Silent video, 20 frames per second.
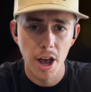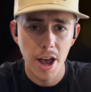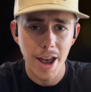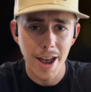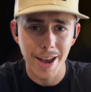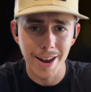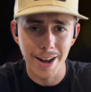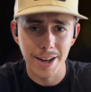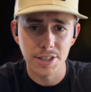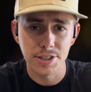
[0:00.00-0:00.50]

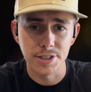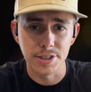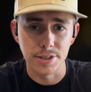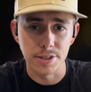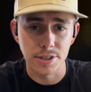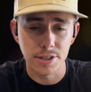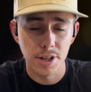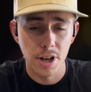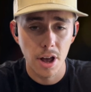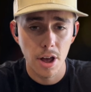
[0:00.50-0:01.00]
In
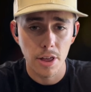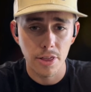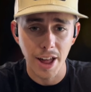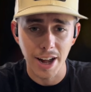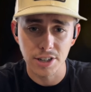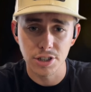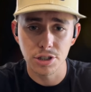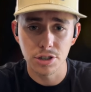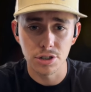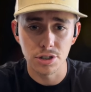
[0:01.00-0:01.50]
essence,
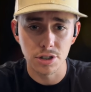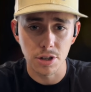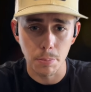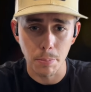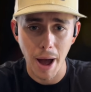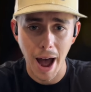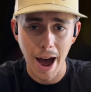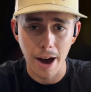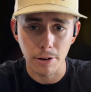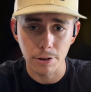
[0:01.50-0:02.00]
that's just the
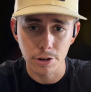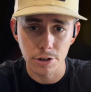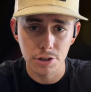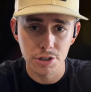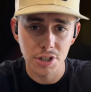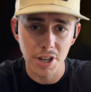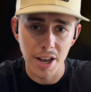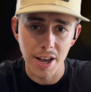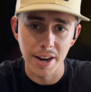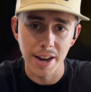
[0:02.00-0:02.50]

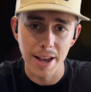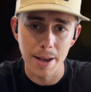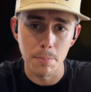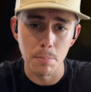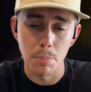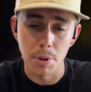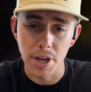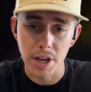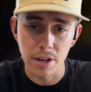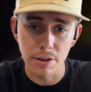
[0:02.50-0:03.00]
powders in a
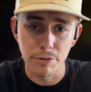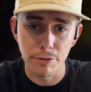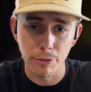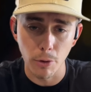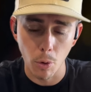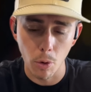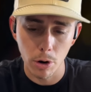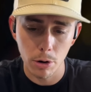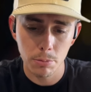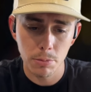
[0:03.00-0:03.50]
bead
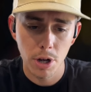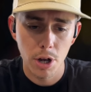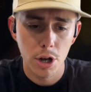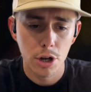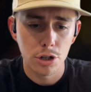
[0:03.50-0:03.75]
form.